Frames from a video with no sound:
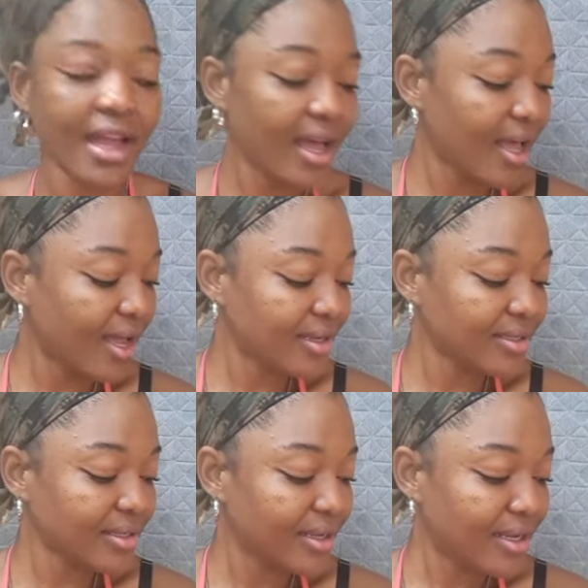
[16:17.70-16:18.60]
and
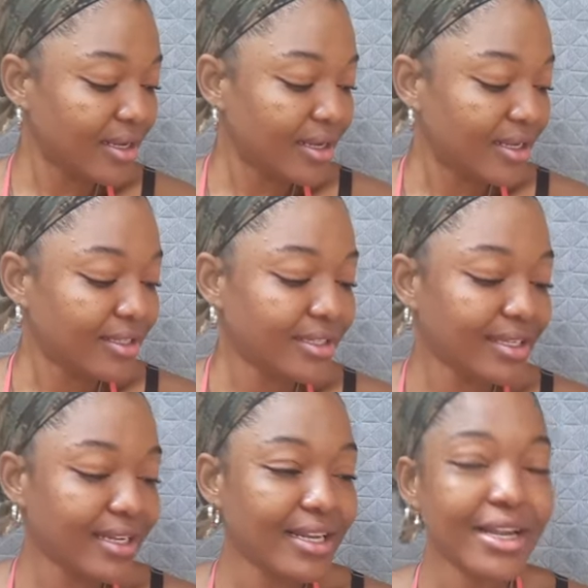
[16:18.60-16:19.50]

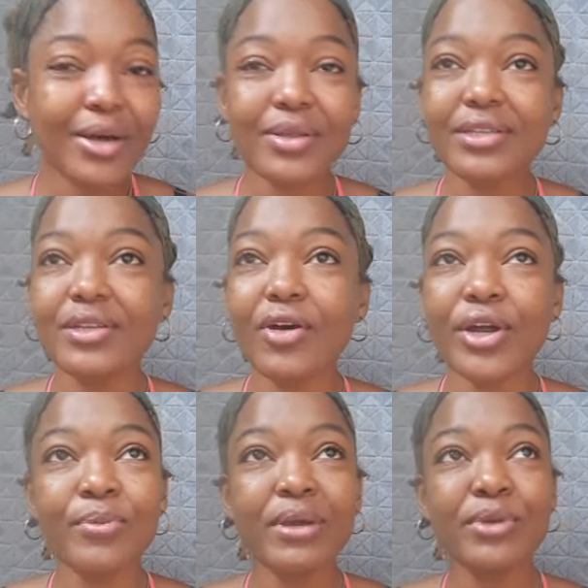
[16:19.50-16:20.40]
now this
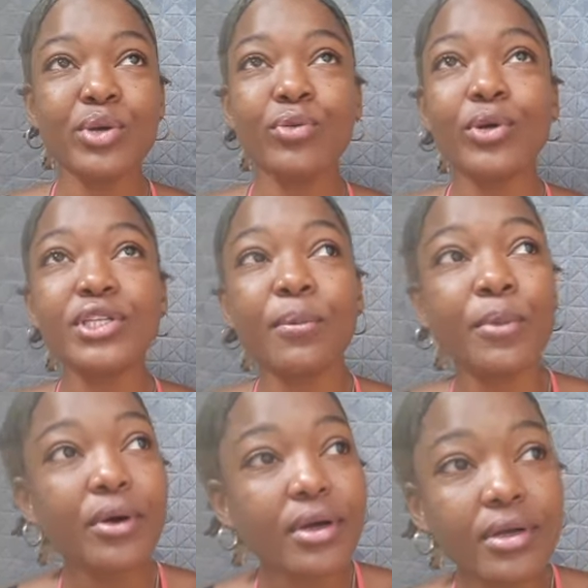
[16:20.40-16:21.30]
or maybe you wrote a
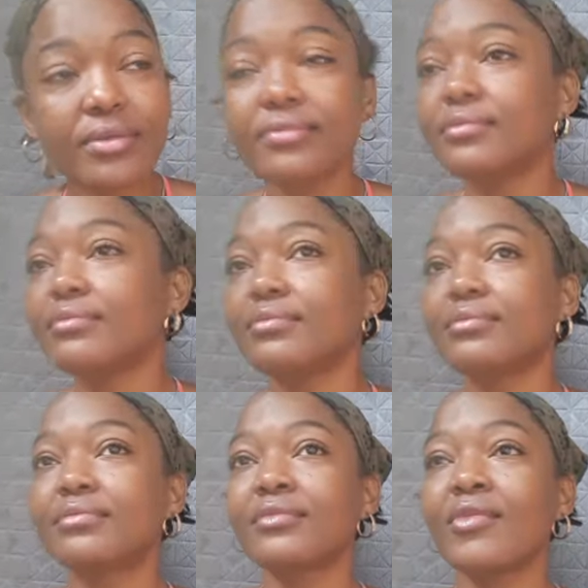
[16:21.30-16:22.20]
book
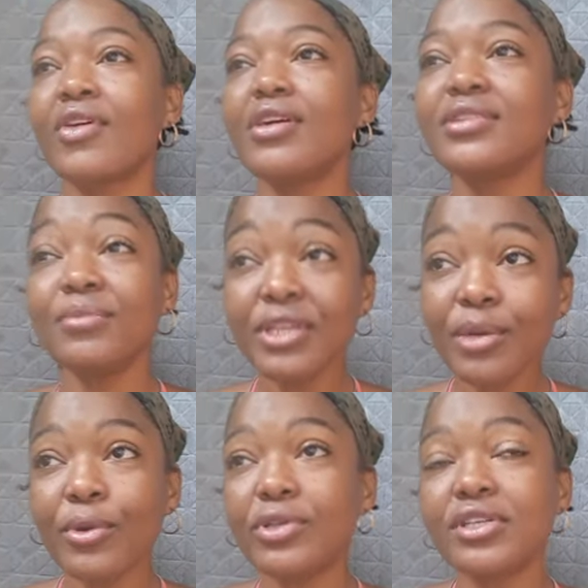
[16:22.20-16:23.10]
or something
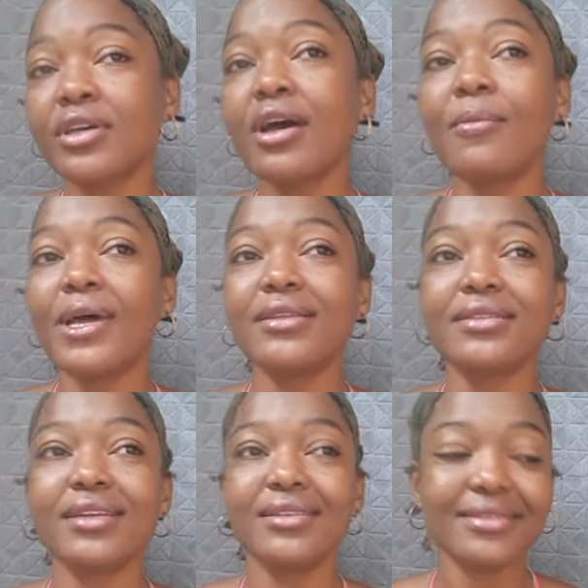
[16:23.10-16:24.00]
about your common
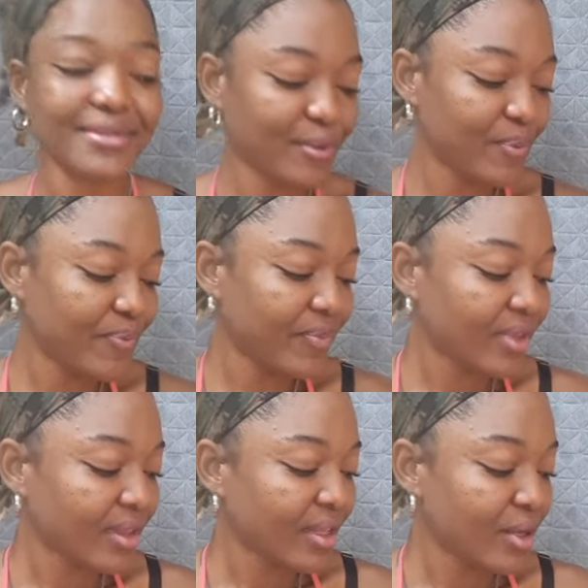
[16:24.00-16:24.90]
sense
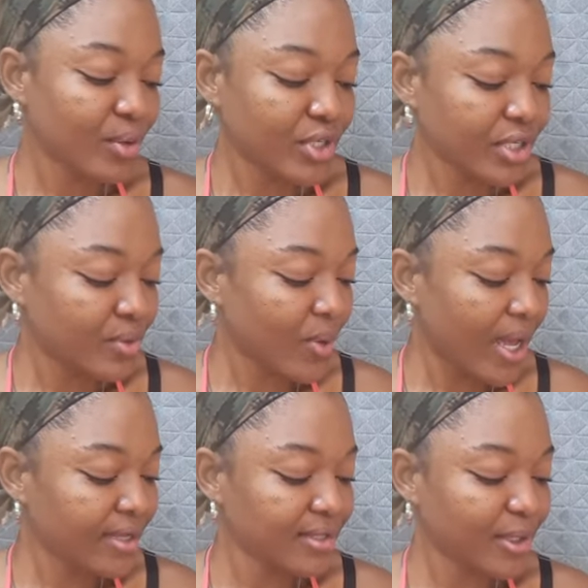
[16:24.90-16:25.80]
you just
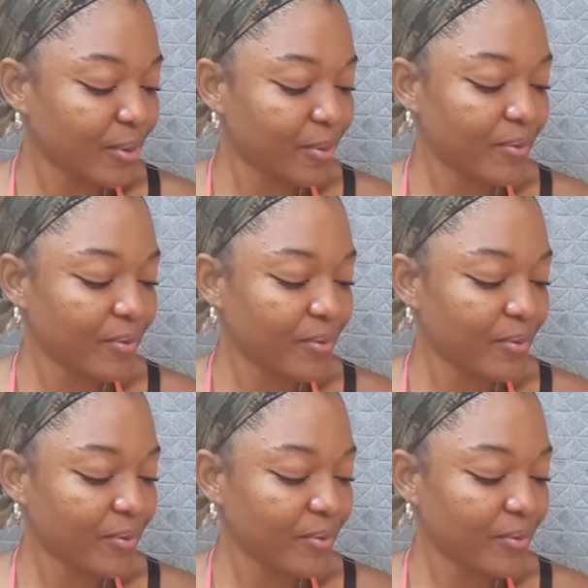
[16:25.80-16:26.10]
wised up